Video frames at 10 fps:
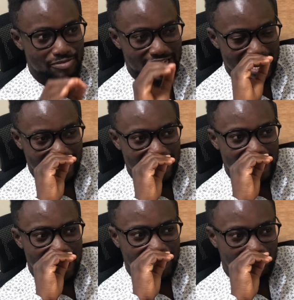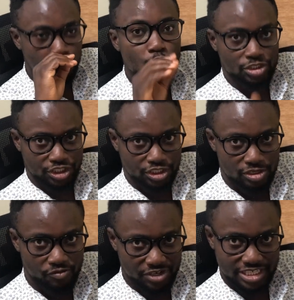But like push
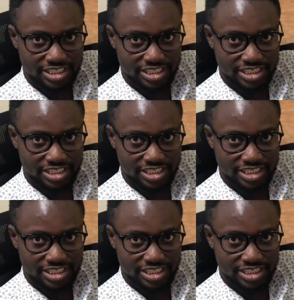for the